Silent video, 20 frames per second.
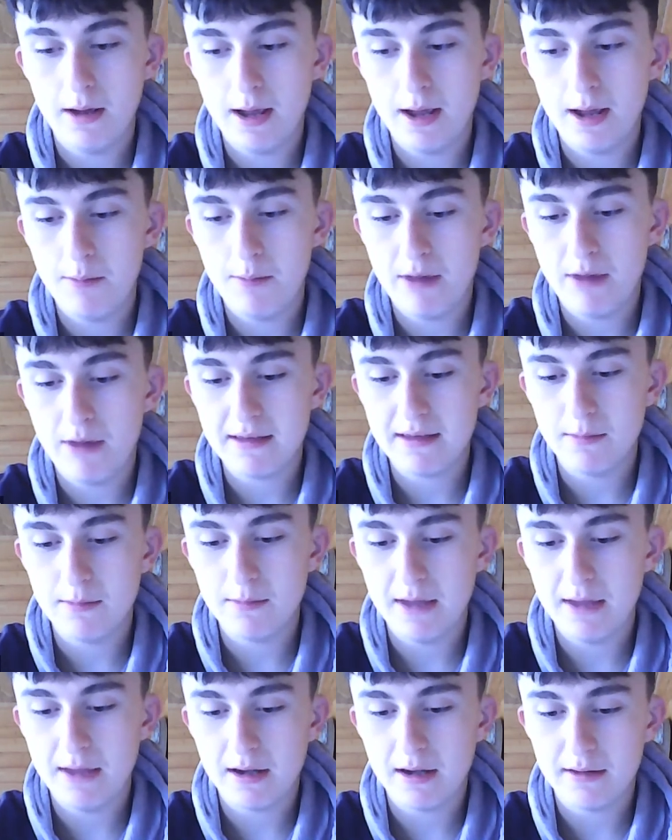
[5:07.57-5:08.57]
impresses
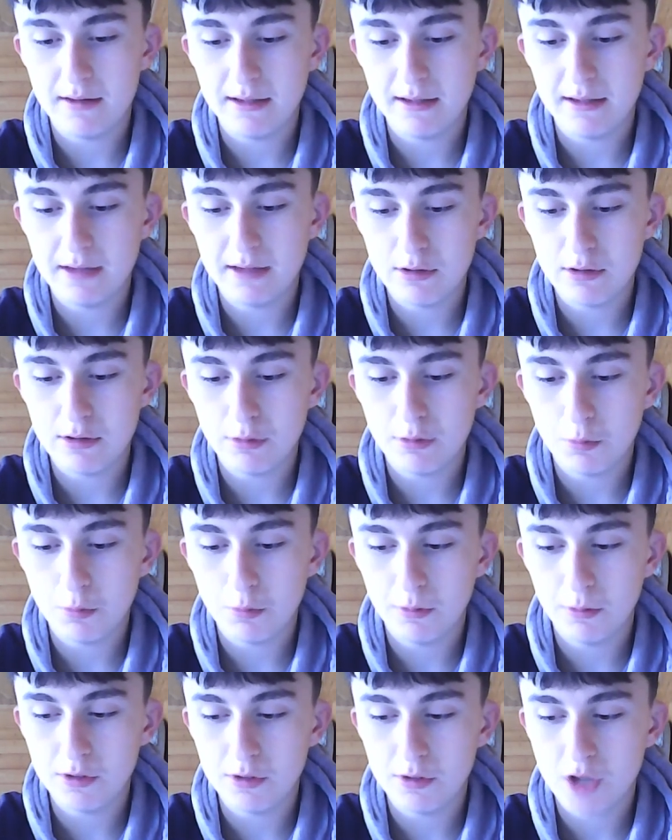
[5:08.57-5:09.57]
me. I think they just look
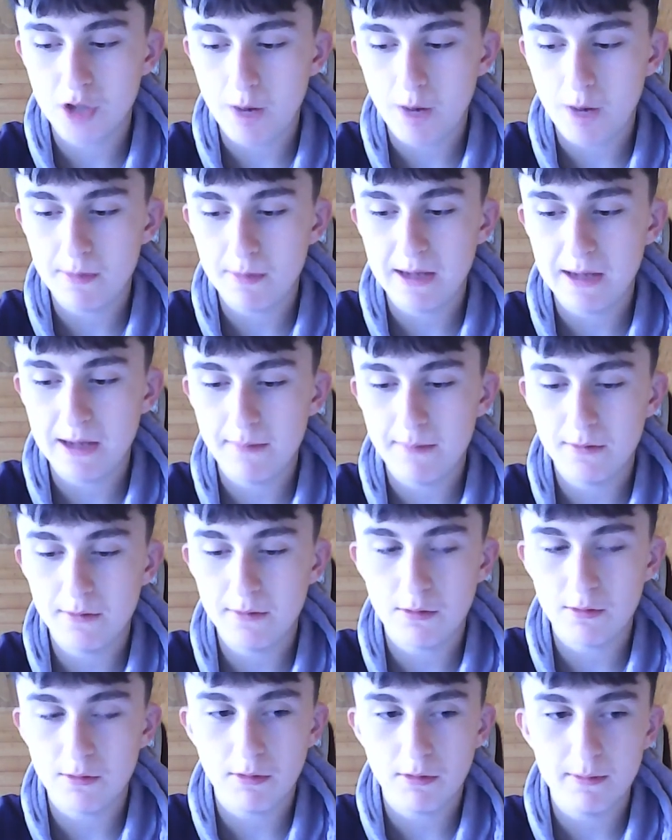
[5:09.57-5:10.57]
one of the sharper teams in the
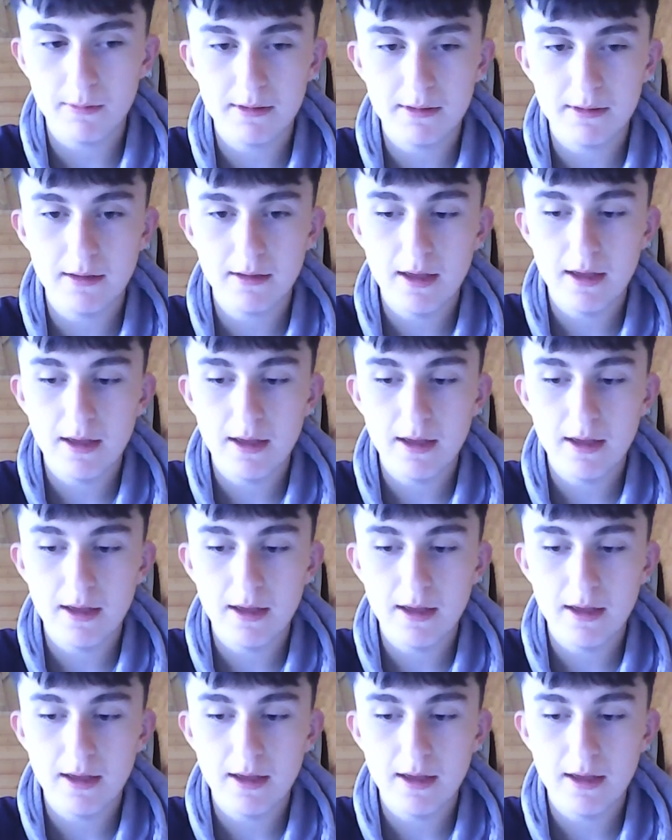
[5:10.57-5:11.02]
tournament,